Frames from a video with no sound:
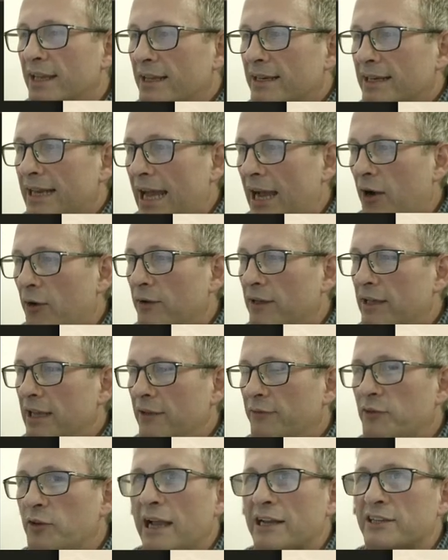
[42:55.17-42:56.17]
Now,
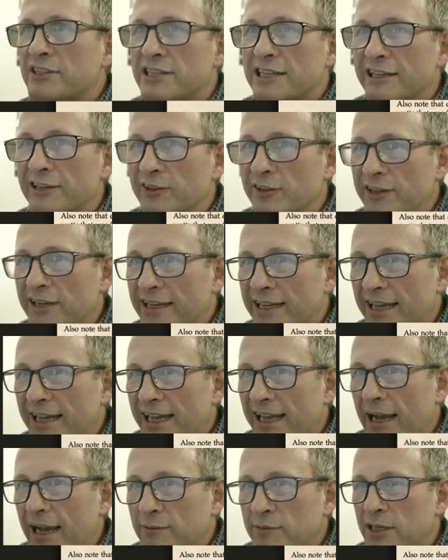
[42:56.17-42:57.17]
if you actually look at it
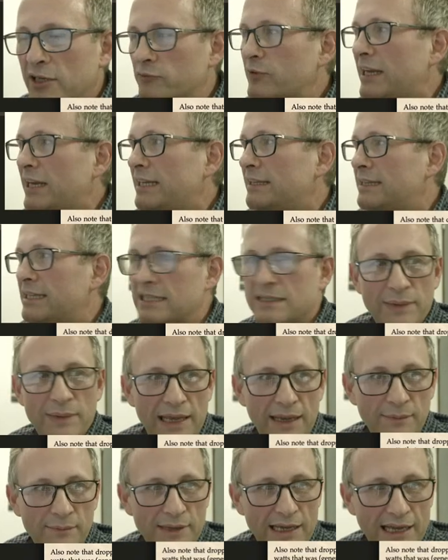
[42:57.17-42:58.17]
here, I'm going to read this
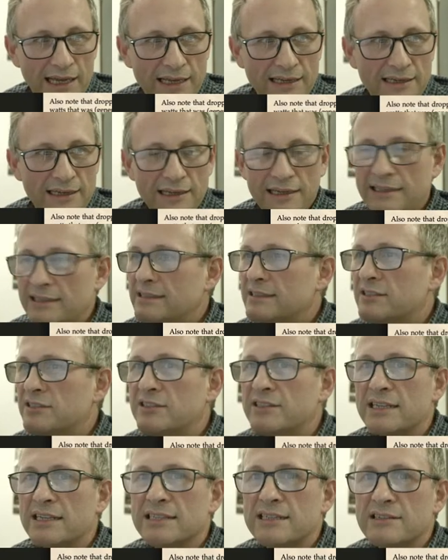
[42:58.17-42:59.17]
bit, and it
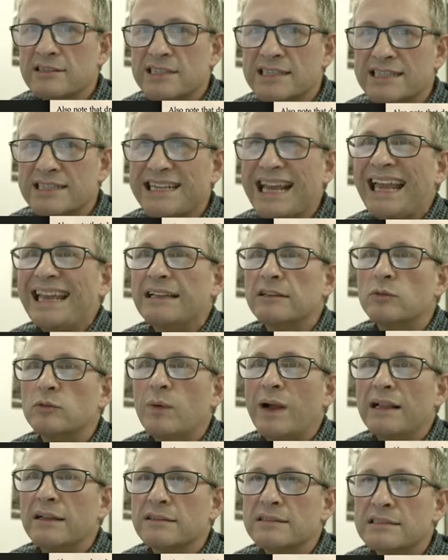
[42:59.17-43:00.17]
doesn't scale
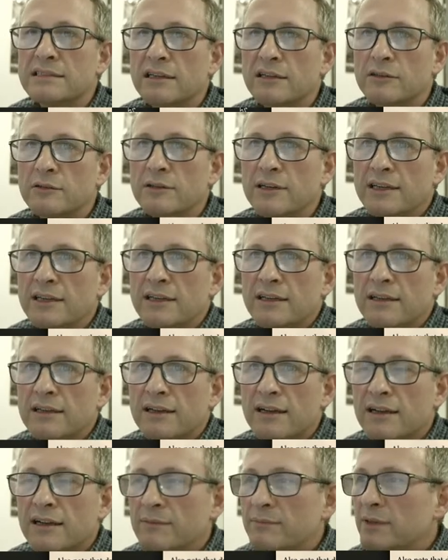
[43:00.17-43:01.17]
well, so
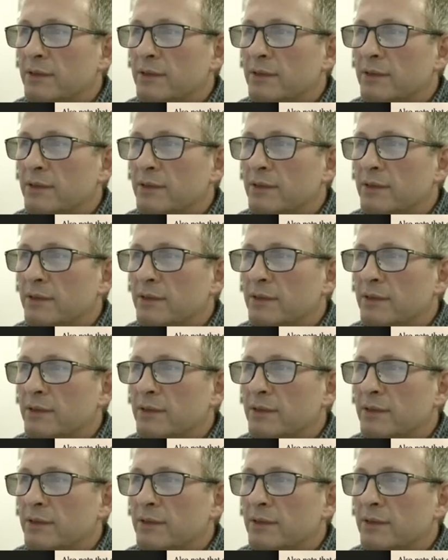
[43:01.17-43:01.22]
um,